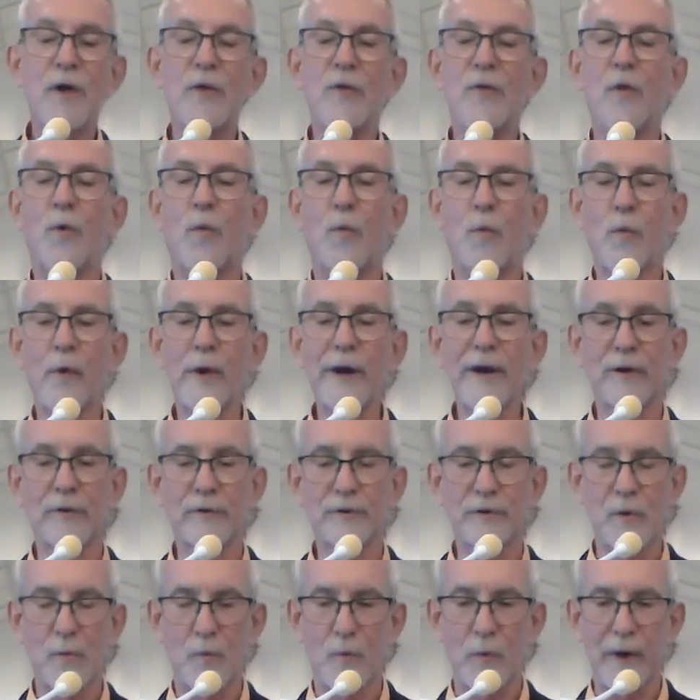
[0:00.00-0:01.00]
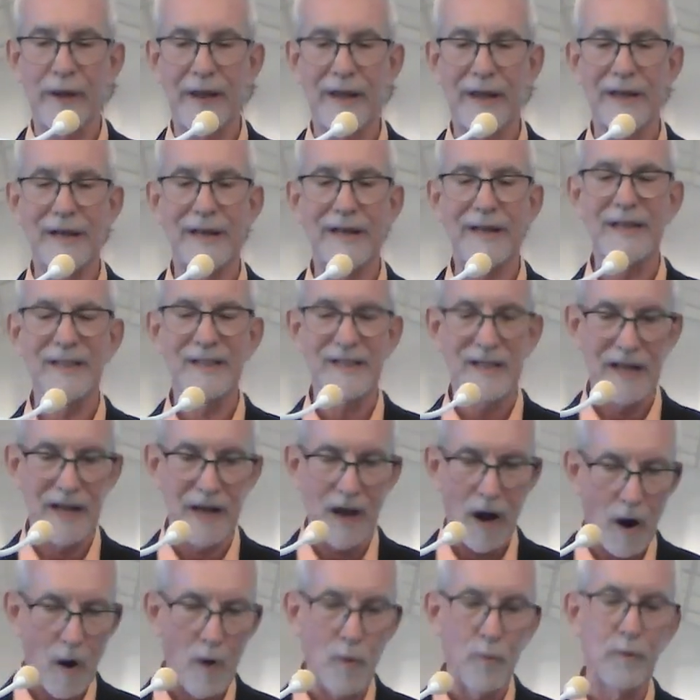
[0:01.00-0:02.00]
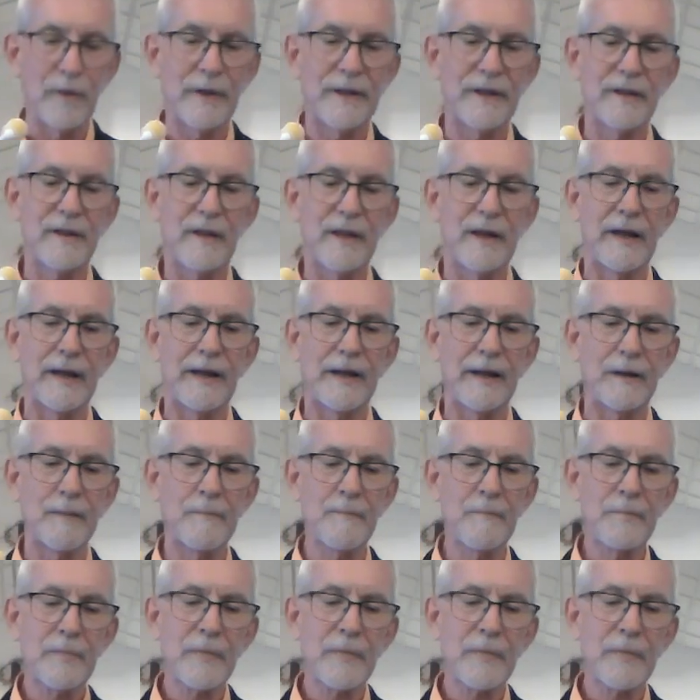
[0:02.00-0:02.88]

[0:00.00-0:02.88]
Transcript: the will to win is the only thing.